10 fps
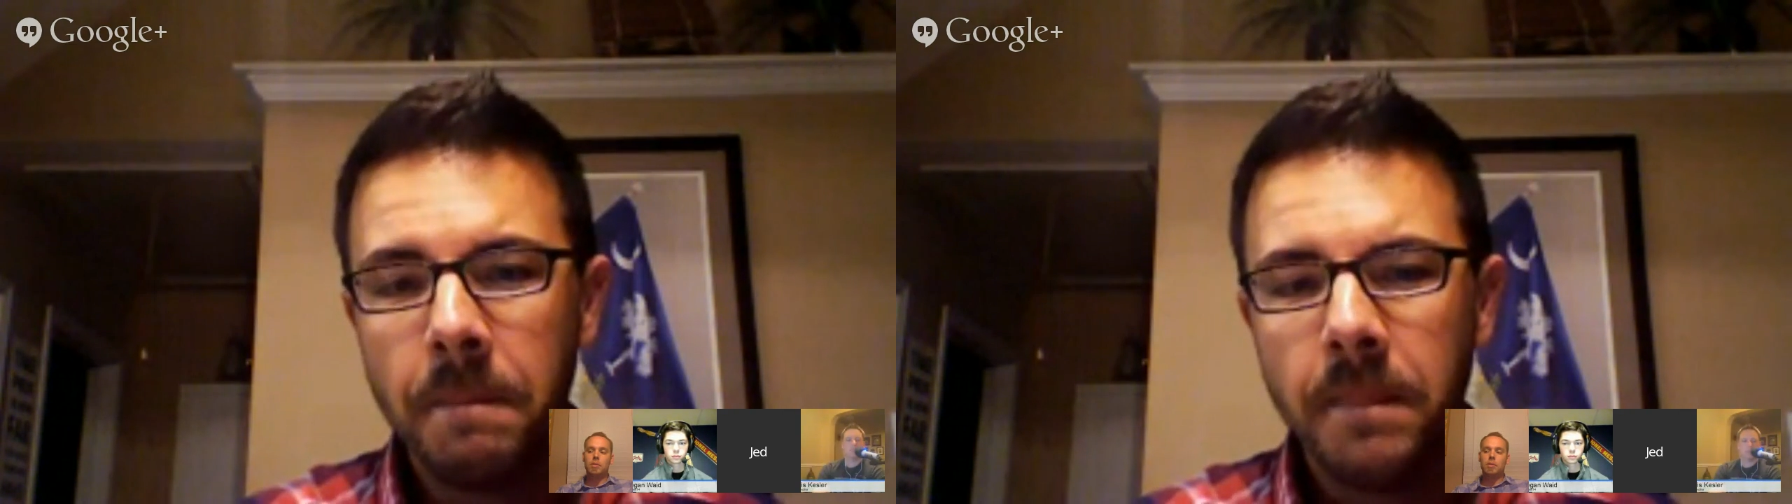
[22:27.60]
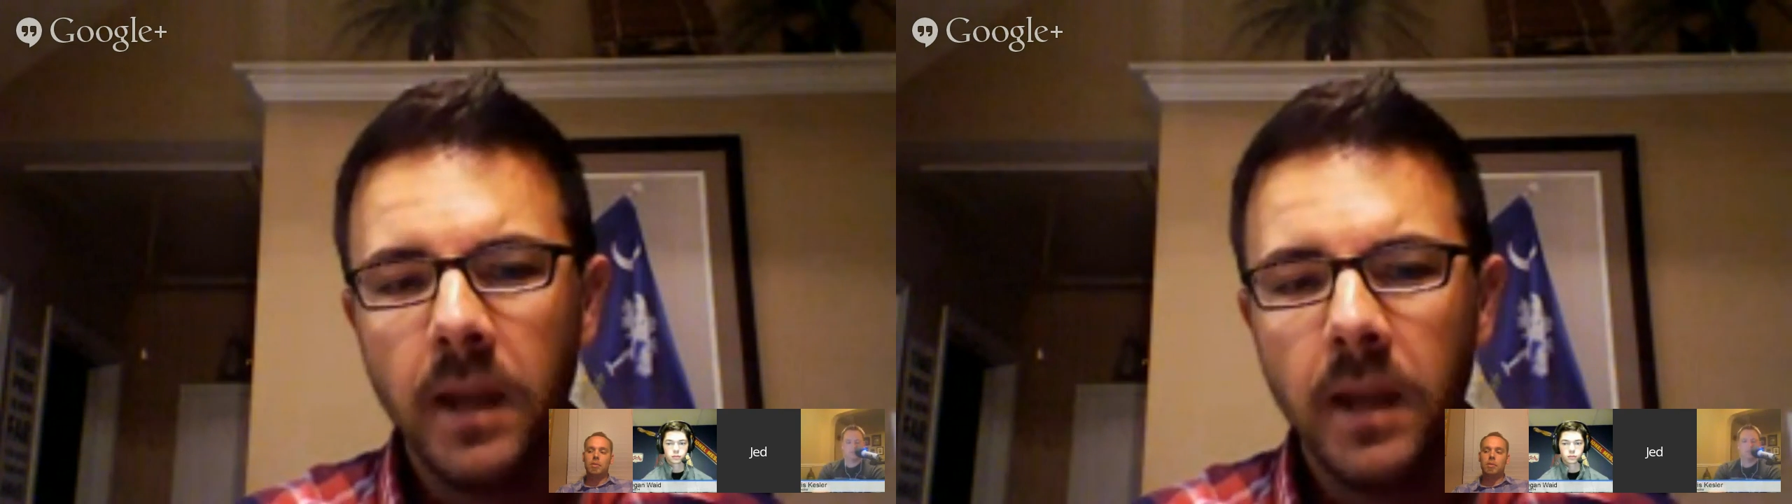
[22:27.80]

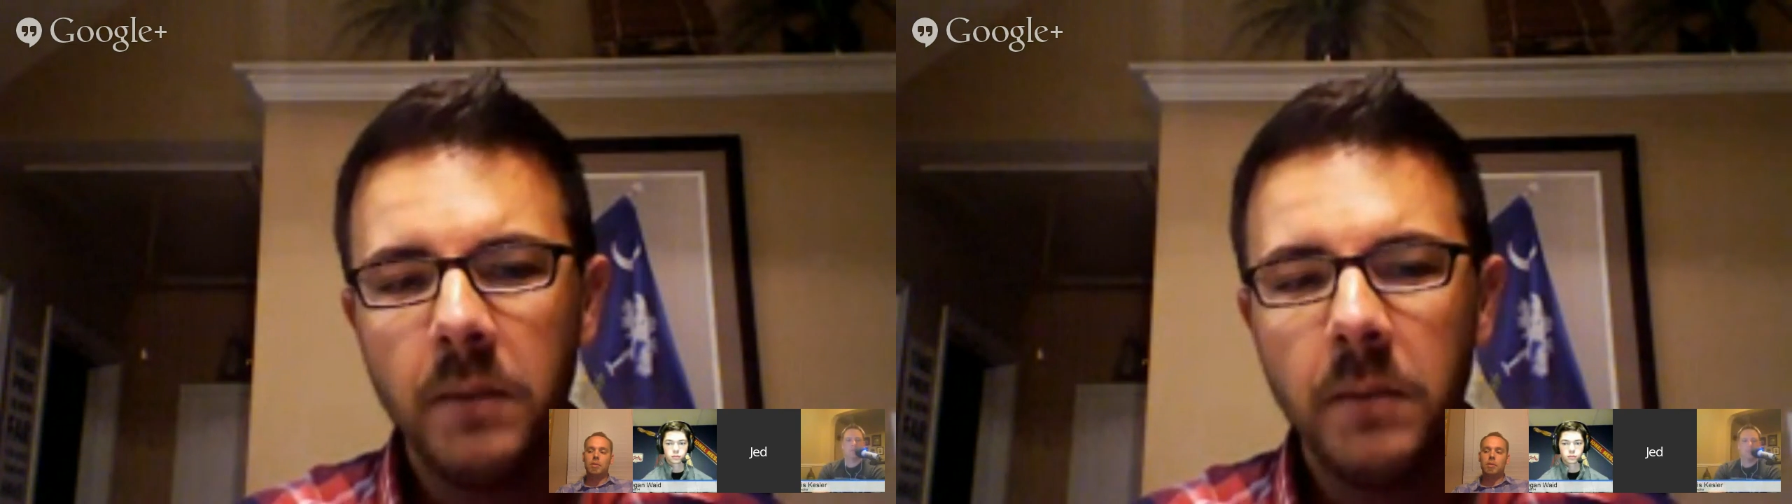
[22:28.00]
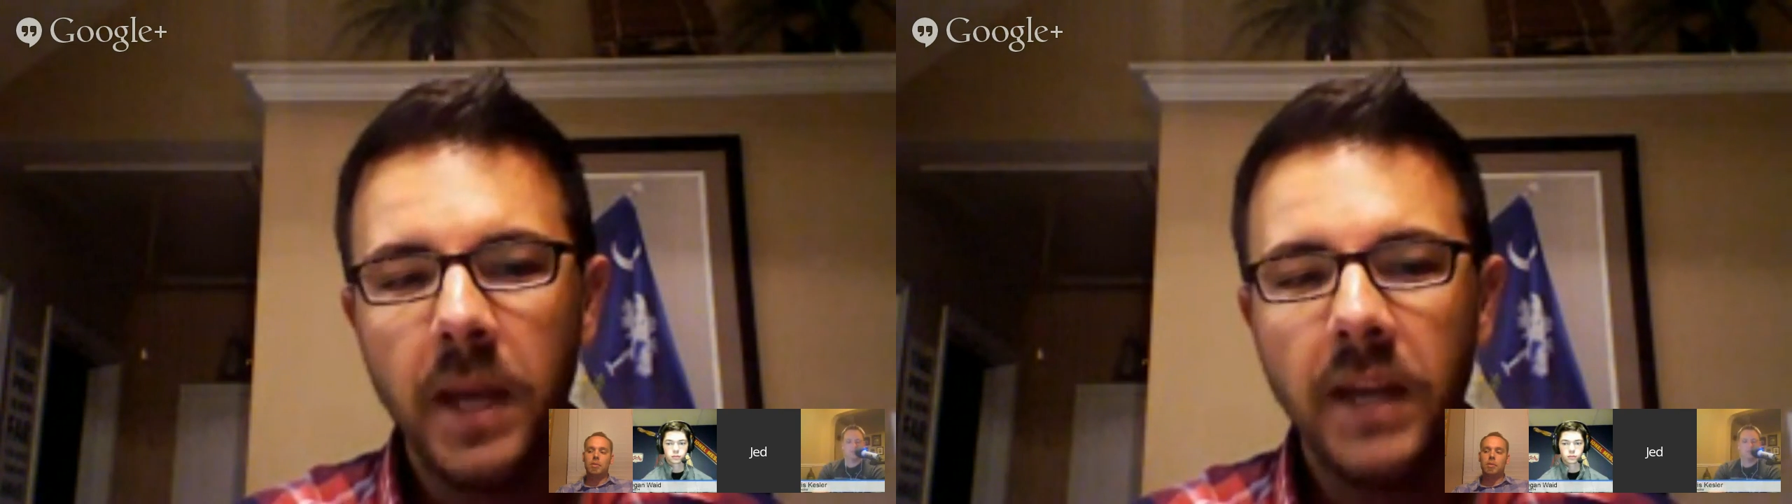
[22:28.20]
And
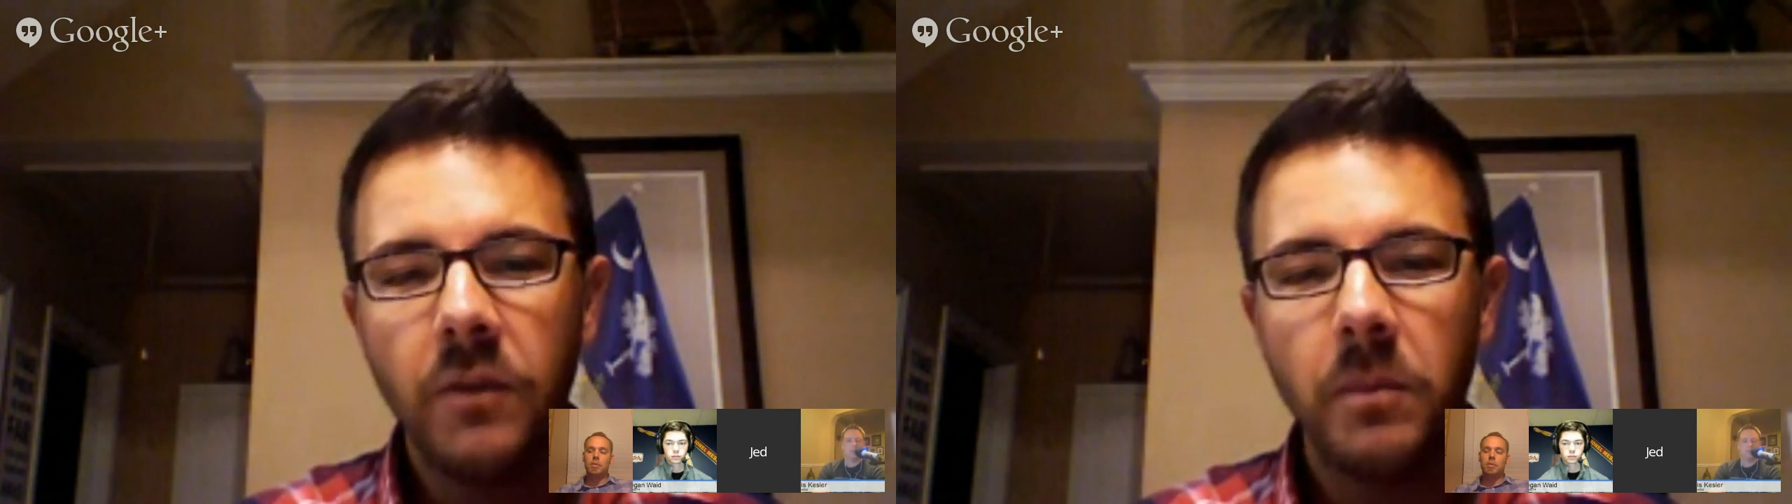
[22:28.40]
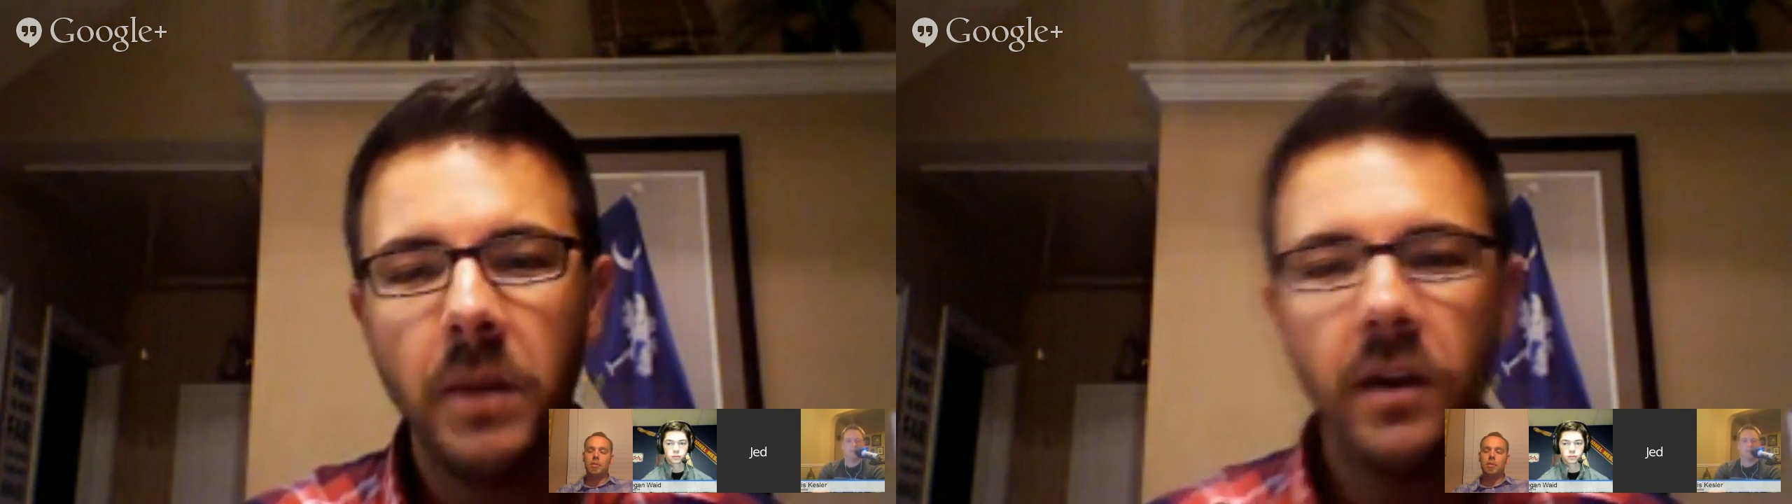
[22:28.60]
Bank of
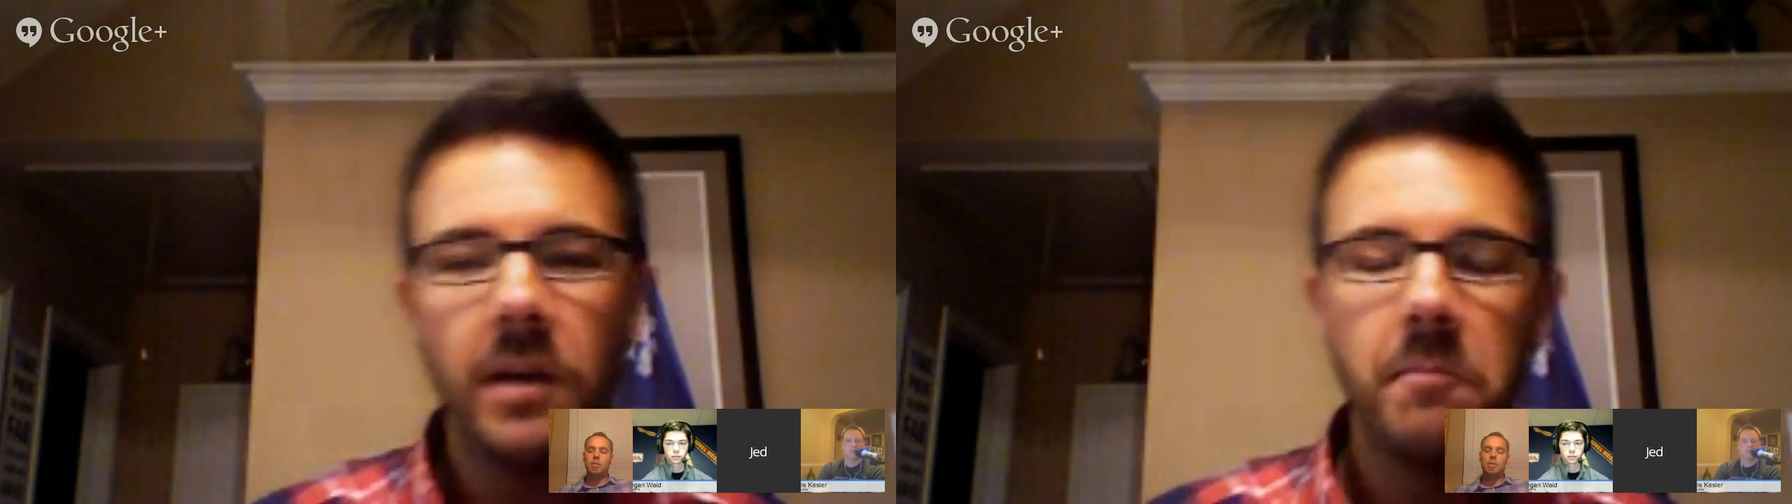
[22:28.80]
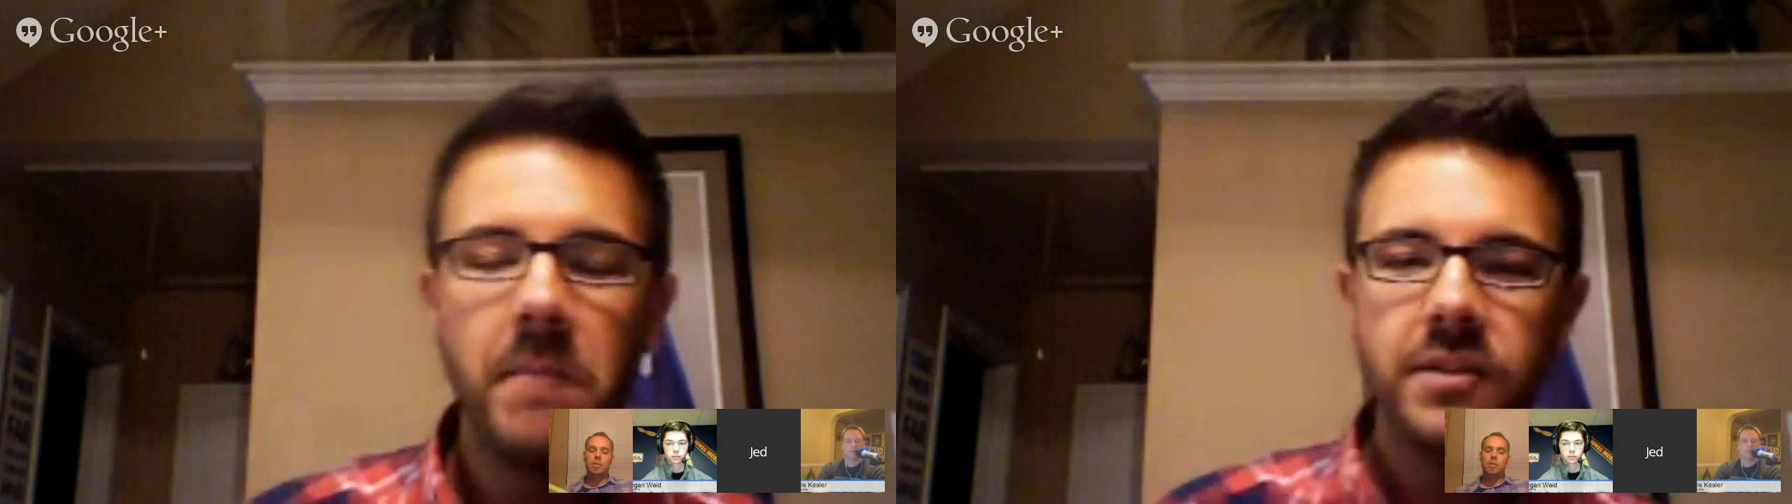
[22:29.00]
America
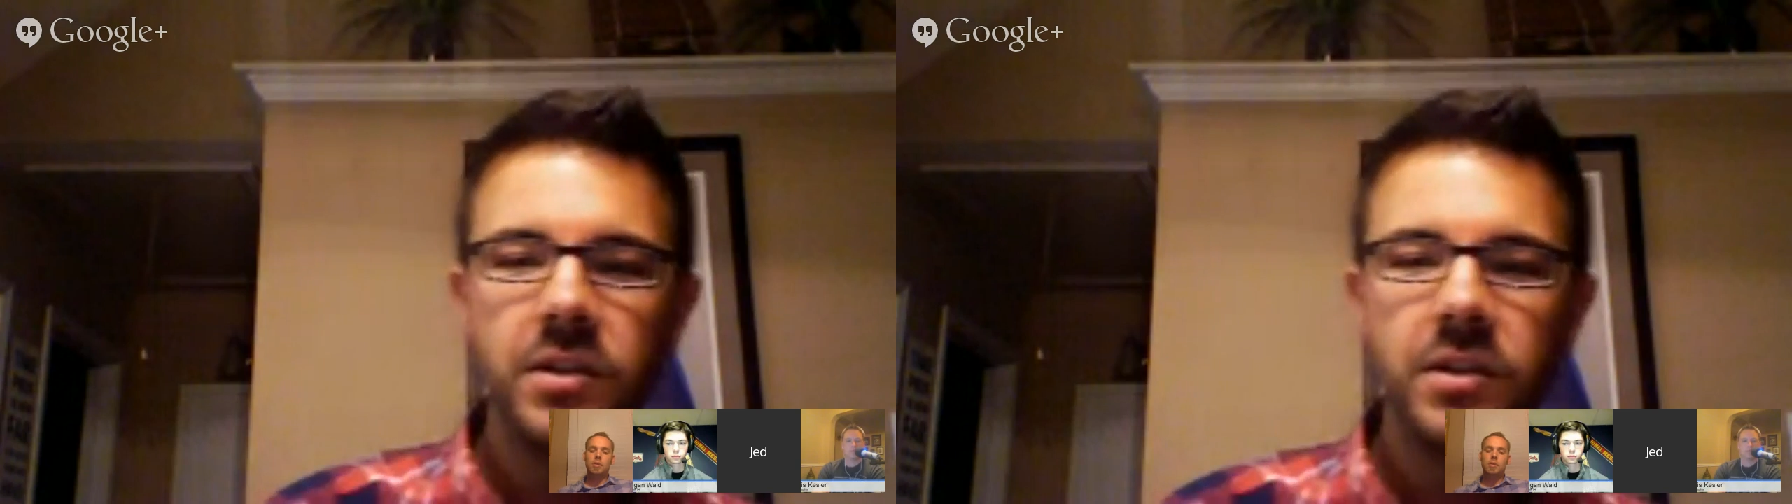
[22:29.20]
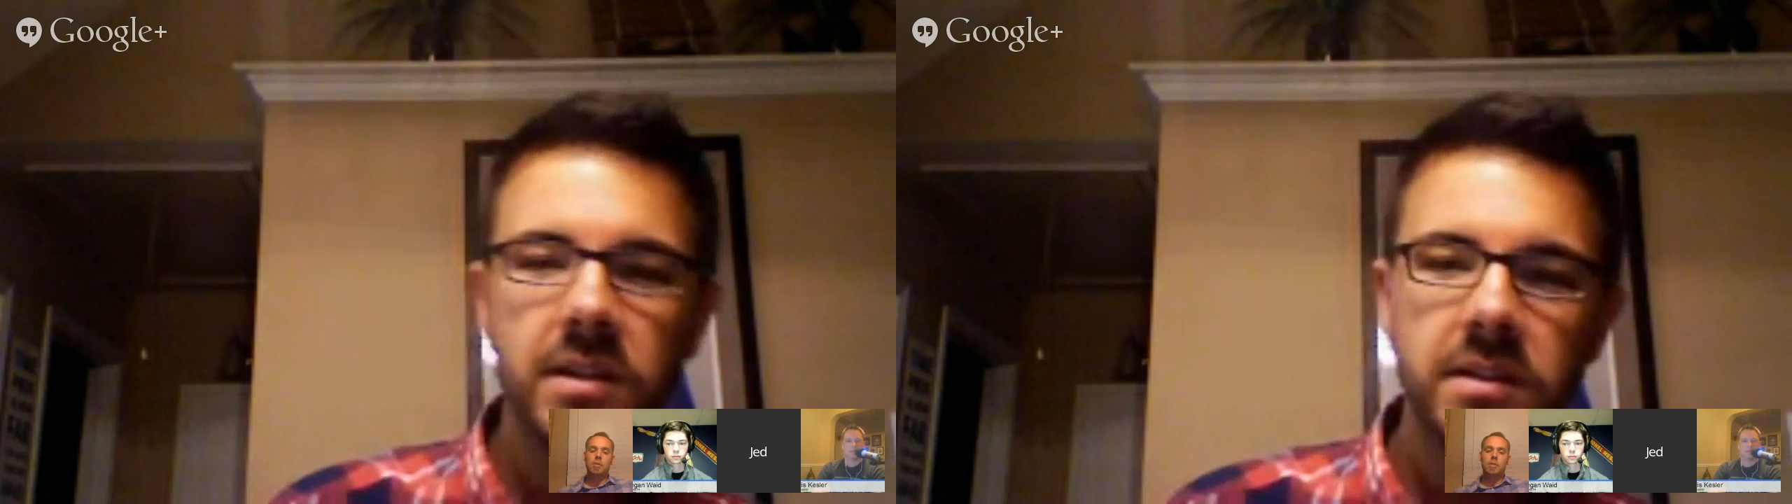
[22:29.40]

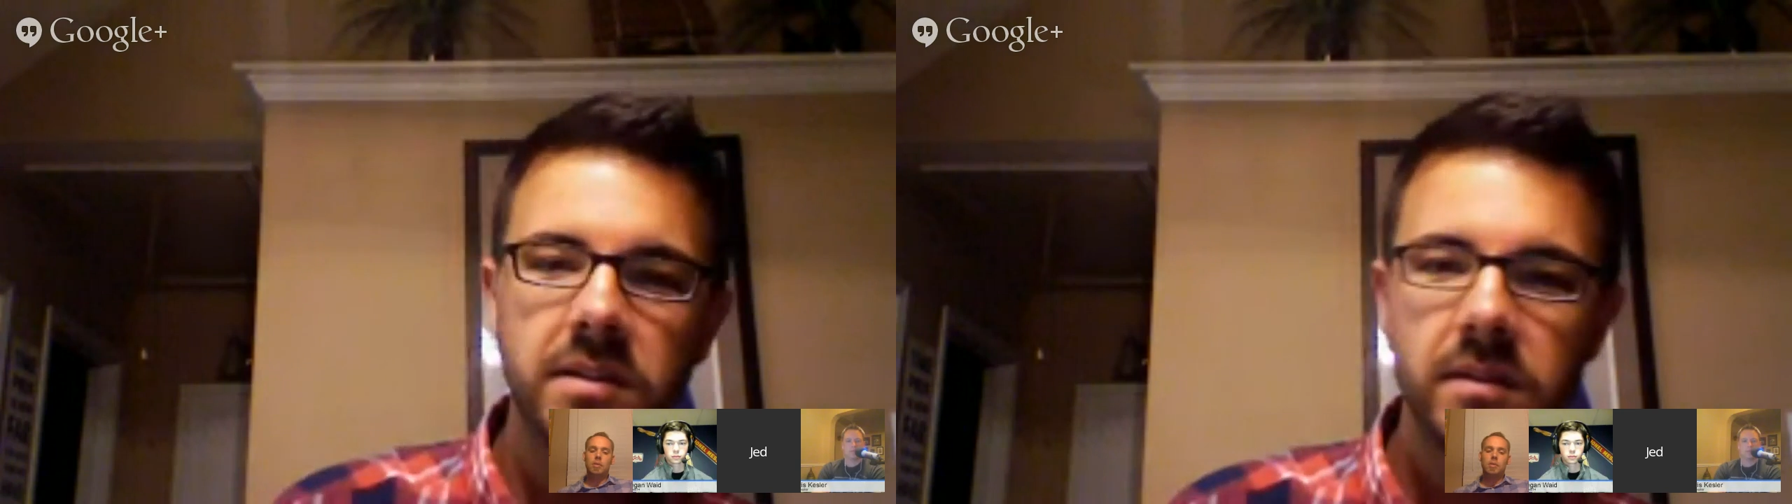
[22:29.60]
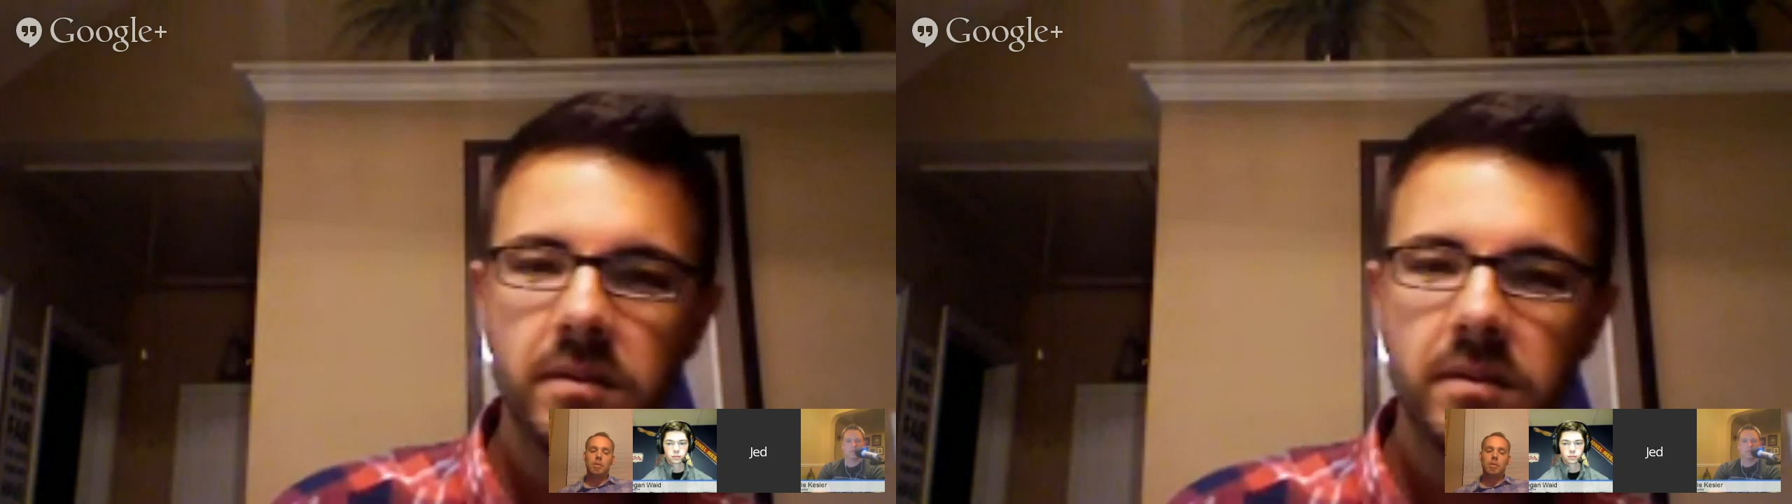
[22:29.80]
matches